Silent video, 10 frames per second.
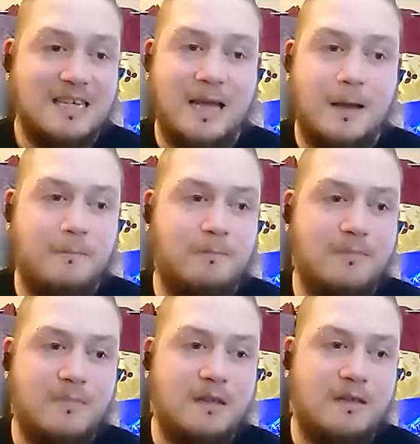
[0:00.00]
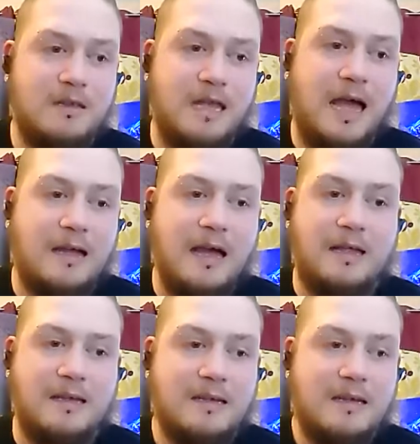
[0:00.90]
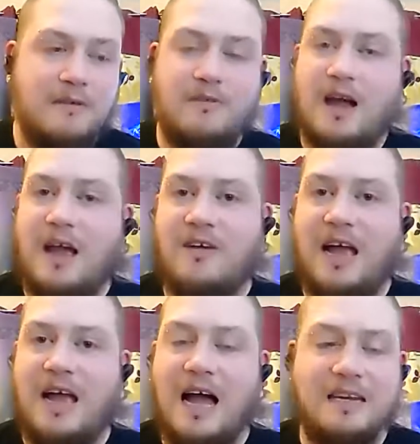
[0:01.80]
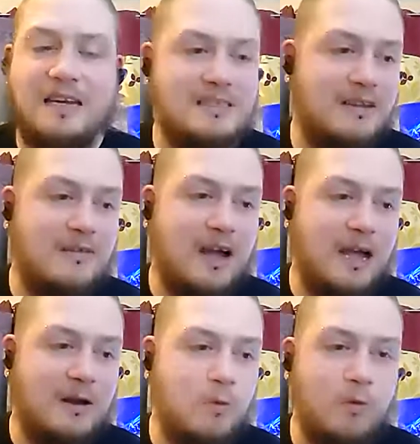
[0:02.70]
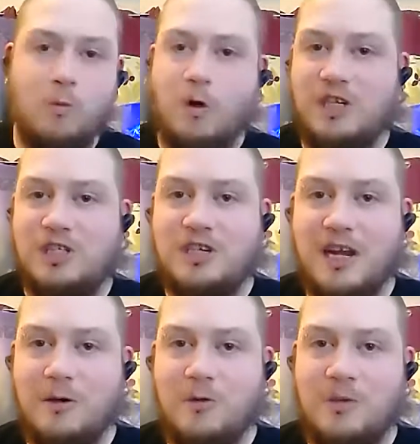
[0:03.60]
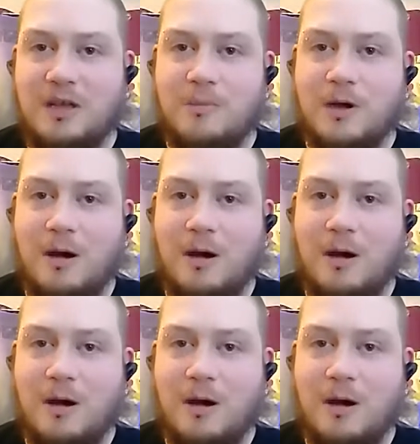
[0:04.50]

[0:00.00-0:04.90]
Um, yeah, I, if I if I had if I had one wish, it would be that my